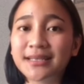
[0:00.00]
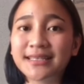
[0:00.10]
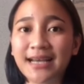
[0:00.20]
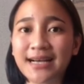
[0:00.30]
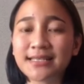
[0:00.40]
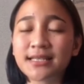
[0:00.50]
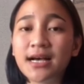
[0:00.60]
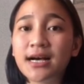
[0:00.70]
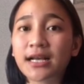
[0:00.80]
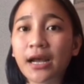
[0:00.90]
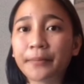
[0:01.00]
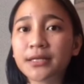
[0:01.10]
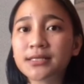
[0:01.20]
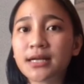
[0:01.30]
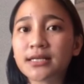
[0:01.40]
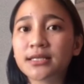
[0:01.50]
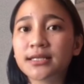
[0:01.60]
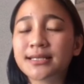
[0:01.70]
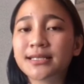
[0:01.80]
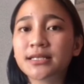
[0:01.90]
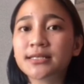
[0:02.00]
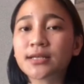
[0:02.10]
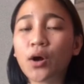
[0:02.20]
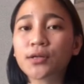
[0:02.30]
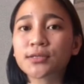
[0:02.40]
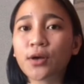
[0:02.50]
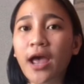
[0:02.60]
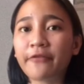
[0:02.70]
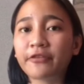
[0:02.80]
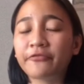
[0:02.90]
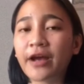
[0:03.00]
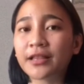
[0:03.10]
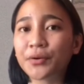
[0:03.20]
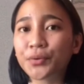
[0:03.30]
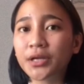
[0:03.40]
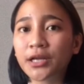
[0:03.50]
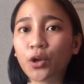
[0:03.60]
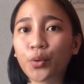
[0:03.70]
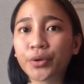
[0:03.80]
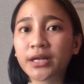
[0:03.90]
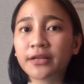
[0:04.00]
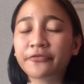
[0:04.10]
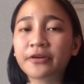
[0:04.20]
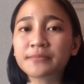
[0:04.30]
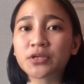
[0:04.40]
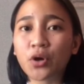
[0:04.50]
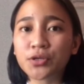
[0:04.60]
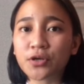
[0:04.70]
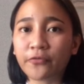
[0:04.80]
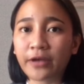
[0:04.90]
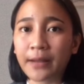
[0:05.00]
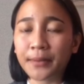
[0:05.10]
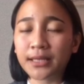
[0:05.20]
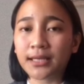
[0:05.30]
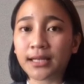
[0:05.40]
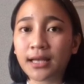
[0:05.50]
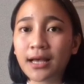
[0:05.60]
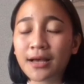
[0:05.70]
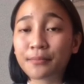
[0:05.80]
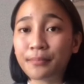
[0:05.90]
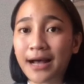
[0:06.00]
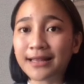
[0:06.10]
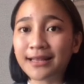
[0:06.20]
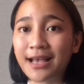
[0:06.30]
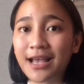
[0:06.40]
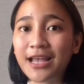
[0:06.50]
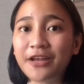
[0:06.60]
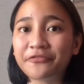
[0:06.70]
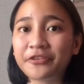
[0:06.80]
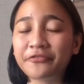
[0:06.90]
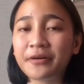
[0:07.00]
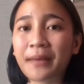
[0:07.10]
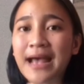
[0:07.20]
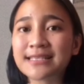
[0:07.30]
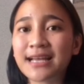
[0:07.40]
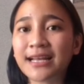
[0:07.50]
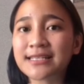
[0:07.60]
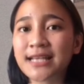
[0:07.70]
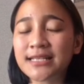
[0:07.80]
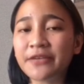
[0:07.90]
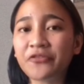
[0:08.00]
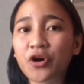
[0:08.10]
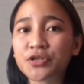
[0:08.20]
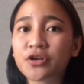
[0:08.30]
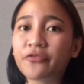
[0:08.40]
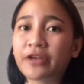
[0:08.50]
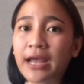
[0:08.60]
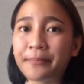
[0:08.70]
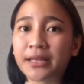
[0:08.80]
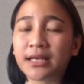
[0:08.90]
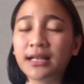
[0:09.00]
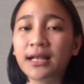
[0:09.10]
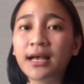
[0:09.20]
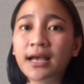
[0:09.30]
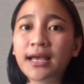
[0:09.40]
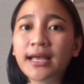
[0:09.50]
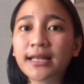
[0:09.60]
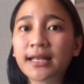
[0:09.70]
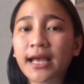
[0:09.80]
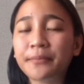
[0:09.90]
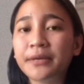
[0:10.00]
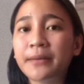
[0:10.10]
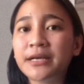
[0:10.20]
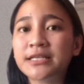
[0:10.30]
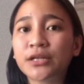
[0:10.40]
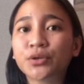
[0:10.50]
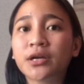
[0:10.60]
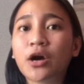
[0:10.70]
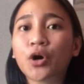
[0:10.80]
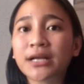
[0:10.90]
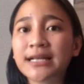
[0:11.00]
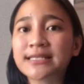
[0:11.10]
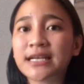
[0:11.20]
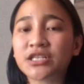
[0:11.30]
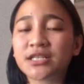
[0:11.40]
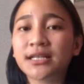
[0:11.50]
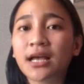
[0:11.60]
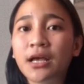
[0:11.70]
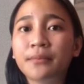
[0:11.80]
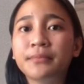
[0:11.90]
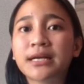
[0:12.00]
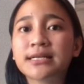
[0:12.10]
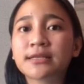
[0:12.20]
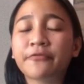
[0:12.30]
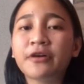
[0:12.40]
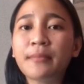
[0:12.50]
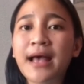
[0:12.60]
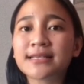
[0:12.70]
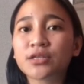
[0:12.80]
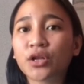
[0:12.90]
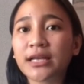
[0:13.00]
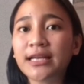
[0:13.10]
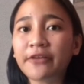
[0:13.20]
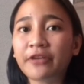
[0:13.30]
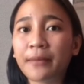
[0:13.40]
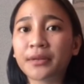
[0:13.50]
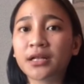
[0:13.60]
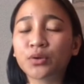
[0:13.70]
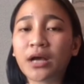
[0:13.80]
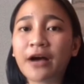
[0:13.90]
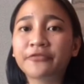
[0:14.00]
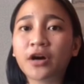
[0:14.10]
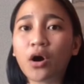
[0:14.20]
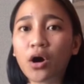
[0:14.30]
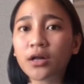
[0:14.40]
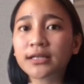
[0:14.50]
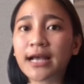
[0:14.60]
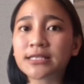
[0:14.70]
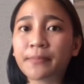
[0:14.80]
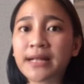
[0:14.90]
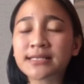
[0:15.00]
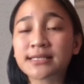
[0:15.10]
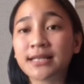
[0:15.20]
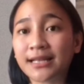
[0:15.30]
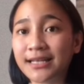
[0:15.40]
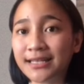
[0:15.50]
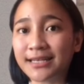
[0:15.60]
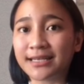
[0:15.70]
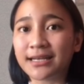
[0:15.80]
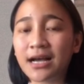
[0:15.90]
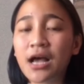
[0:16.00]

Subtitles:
Thus, a capital structure decisions also have a vital role in lowering the firm's cost of capital. But if the firm has an excessive cost of capital, it can be damaging to the organization because the firm has not enough capital to cover all the expenses that incur.